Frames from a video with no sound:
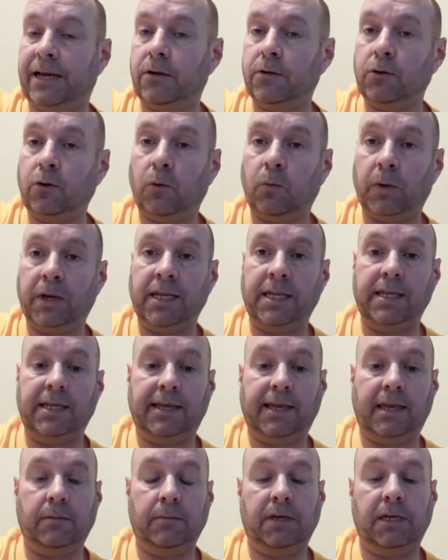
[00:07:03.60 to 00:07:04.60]
I don't know when he
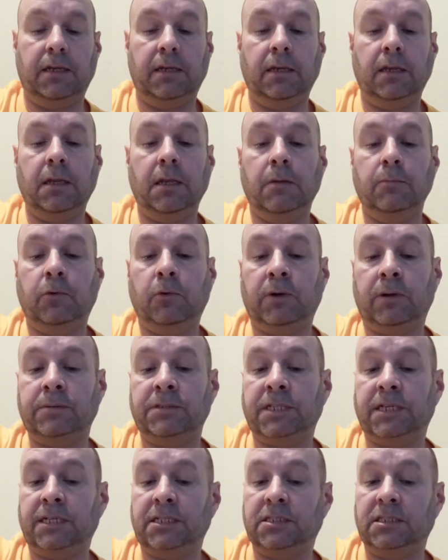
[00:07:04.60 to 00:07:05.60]
came in, but what I'm
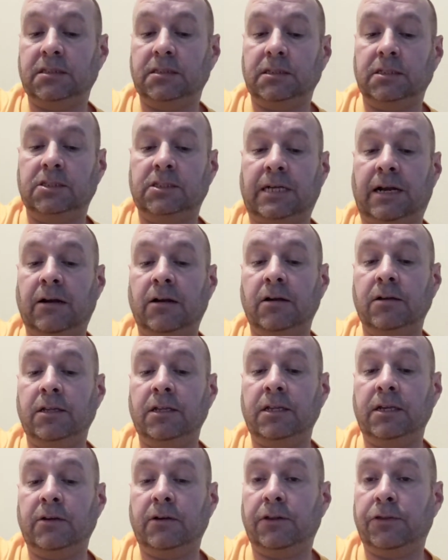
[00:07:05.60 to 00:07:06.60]
saying is it started the
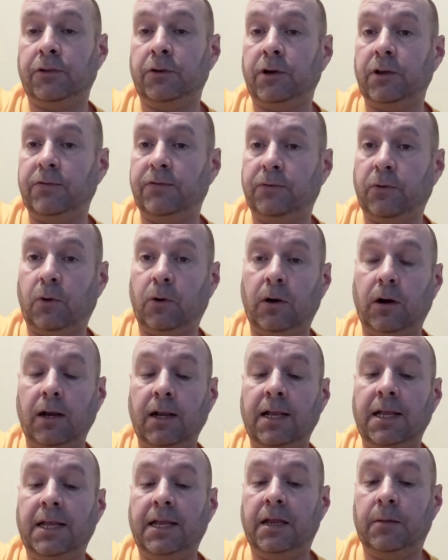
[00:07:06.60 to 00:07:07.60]
year at 34,
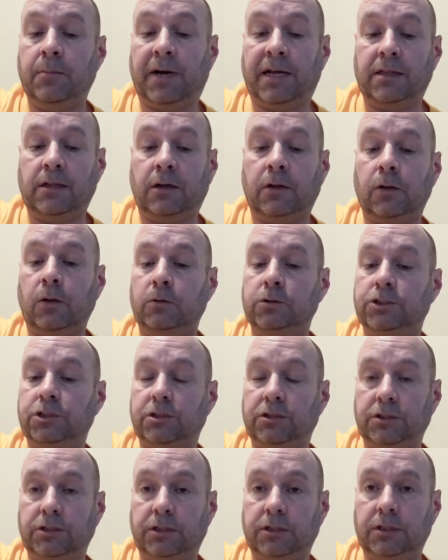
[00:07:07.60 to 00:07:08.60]
and by the close of
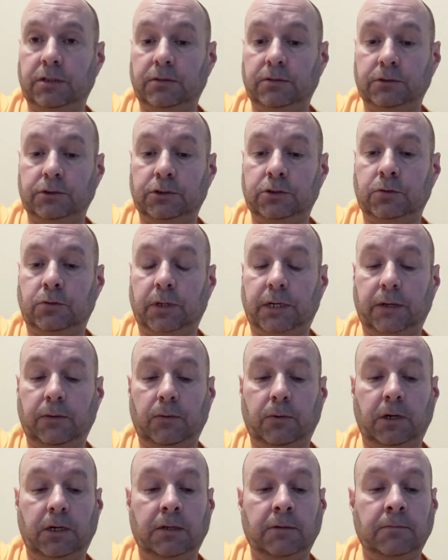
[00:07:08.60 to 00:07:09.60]
the year, it was
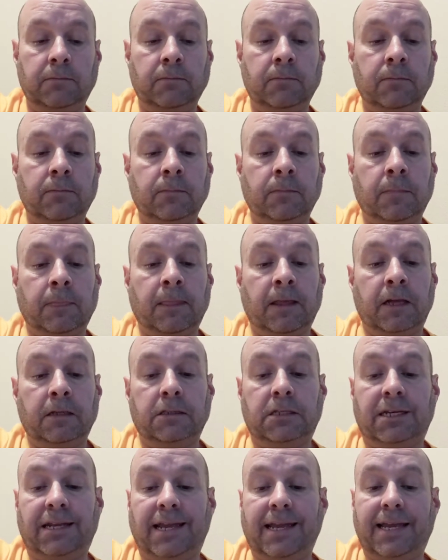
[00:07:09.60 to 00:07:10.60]
21.
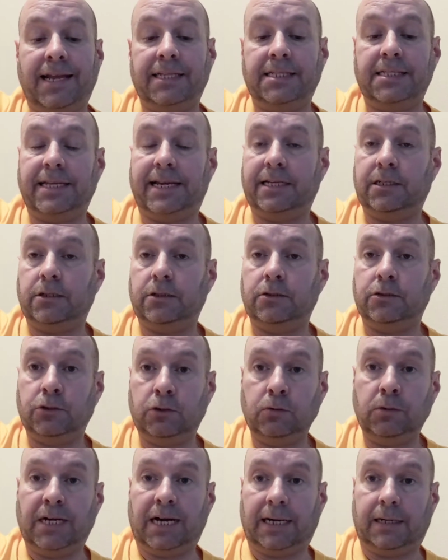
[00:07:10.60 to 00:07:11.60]
Today, it's at
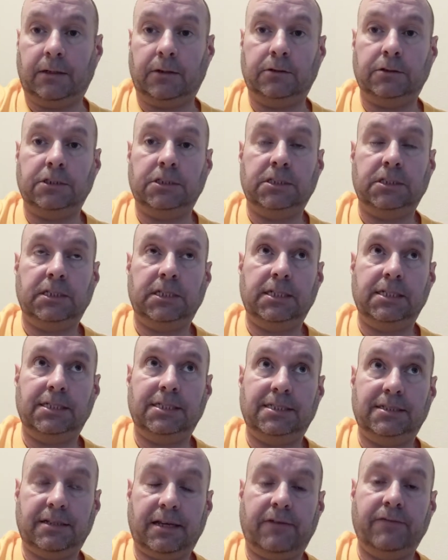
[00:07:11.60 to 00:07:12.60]

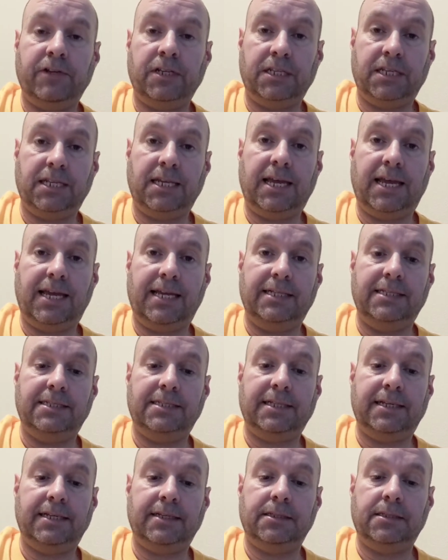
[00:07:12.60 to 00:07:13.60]

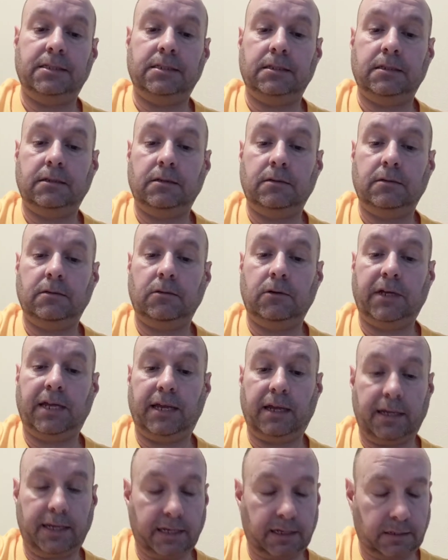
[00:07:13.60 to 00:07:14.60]
$2.78.
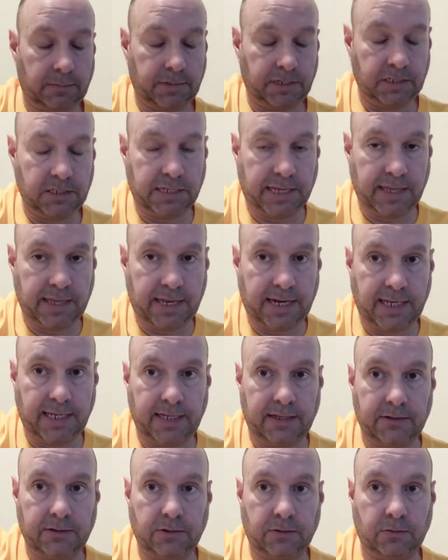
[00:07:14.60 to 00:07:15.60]
Okay, again, let me say that
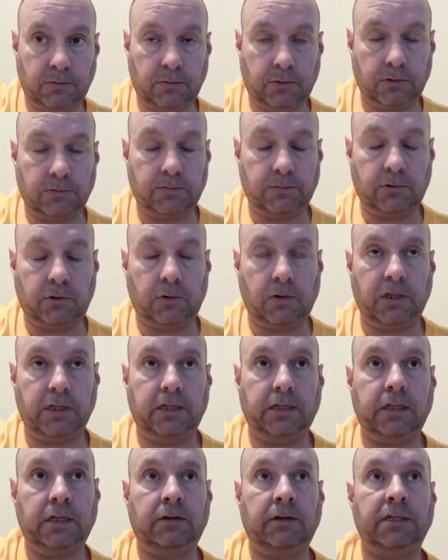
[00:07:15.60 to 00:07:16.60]
again so we're totally
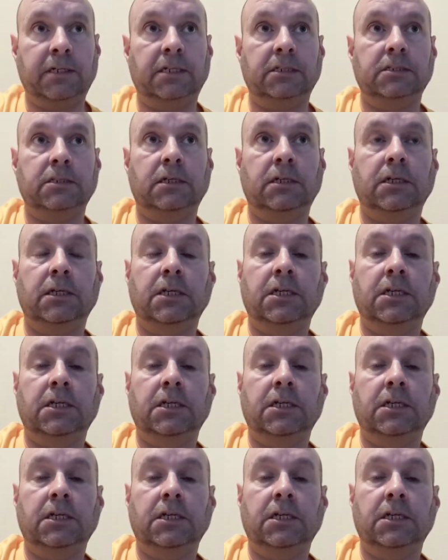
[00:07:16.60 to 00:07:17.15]
clear on this.